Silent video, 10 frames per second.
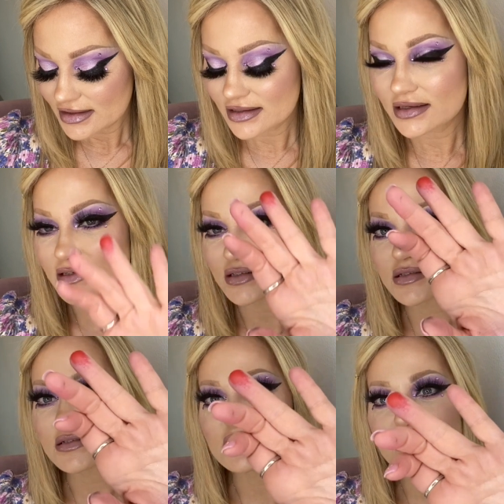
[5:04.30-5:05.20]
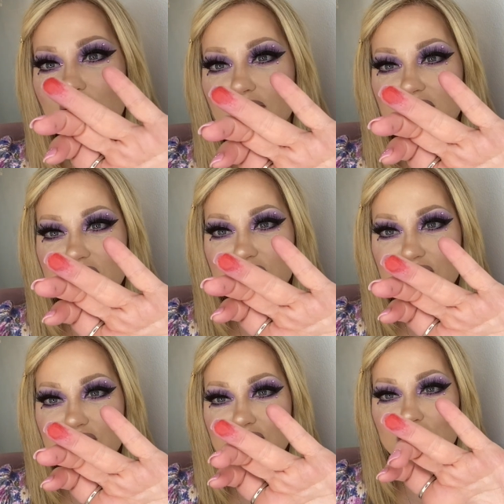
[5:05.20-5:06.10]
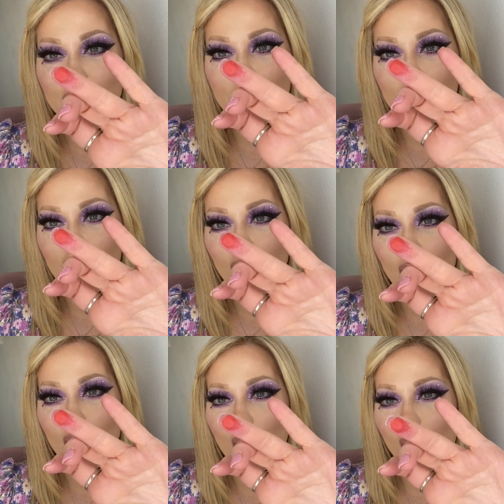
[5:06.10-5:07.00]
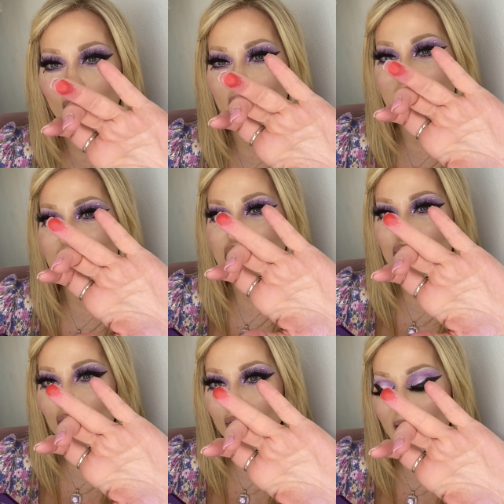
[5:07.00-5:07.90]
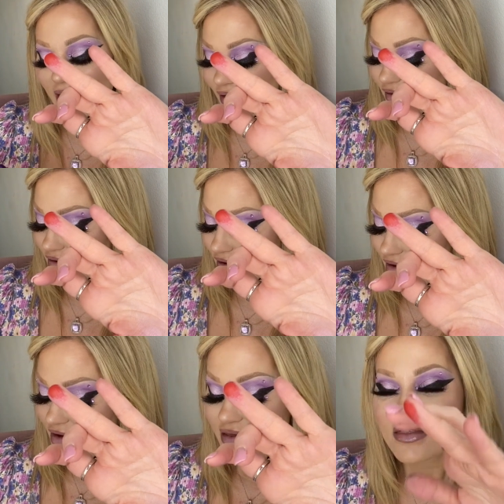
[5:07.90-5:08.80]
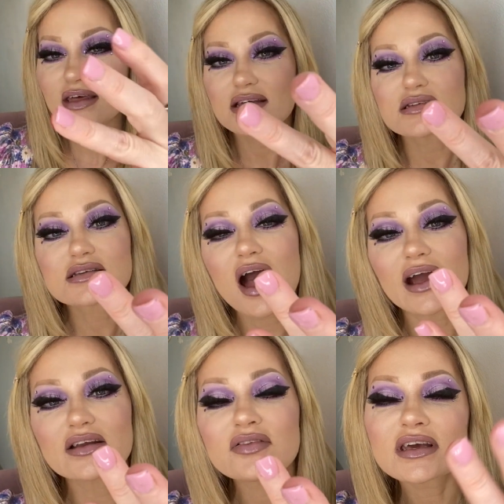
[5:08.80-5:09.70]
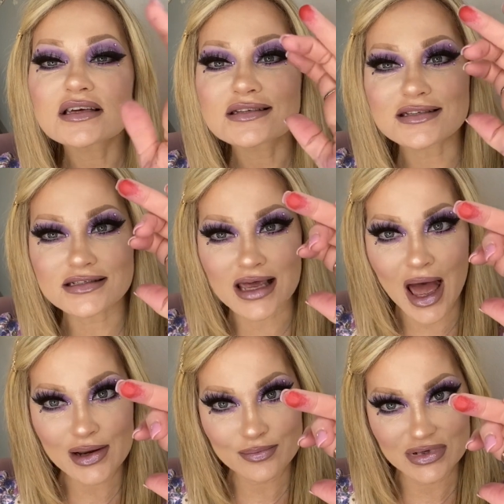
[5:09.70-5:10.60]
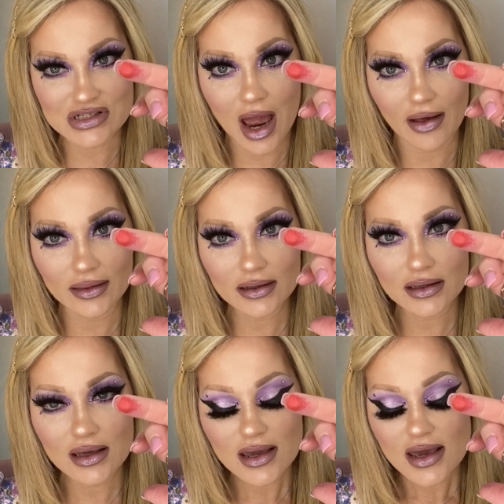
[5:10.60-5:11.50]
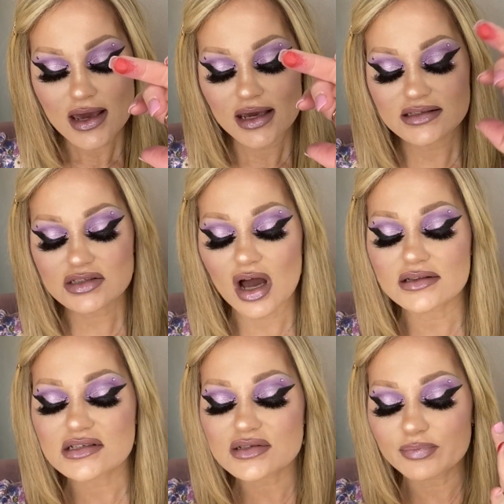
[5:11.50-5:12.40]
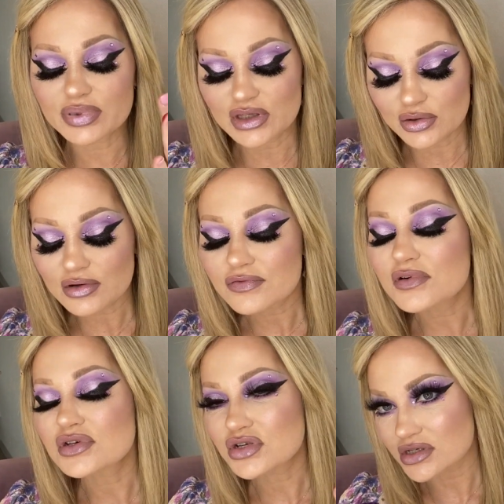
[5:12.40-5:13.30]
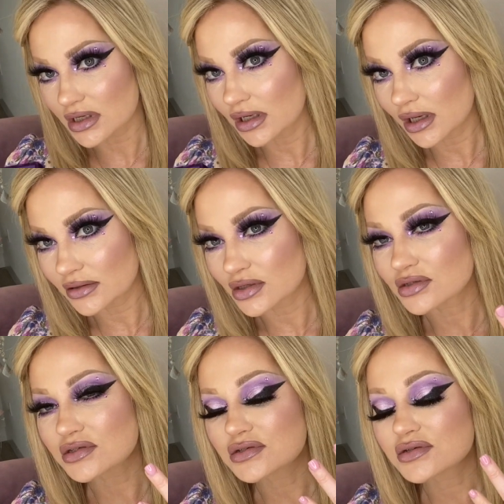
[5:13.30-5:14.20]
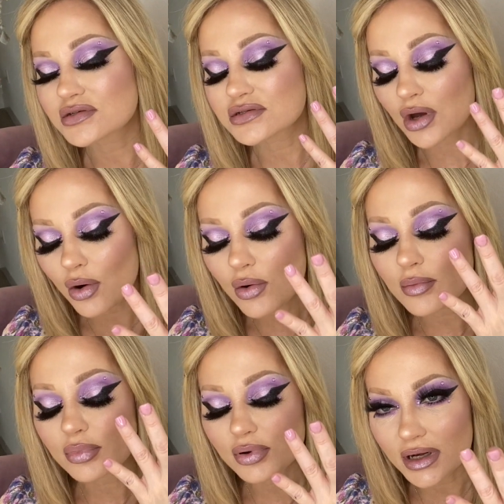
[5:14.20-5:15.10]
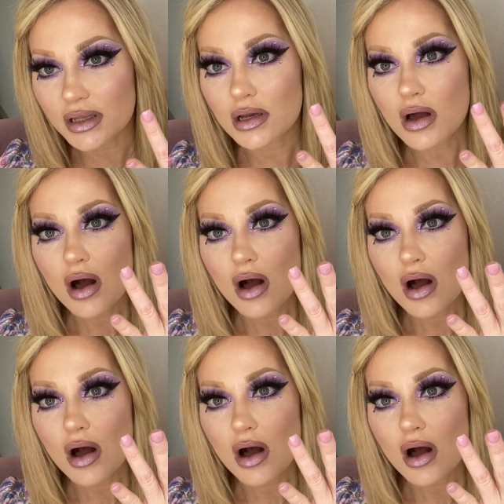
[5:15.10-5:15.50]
is this super orange red that is kind of like a satin metallic. It's got this beautiful sheen and looks so pretty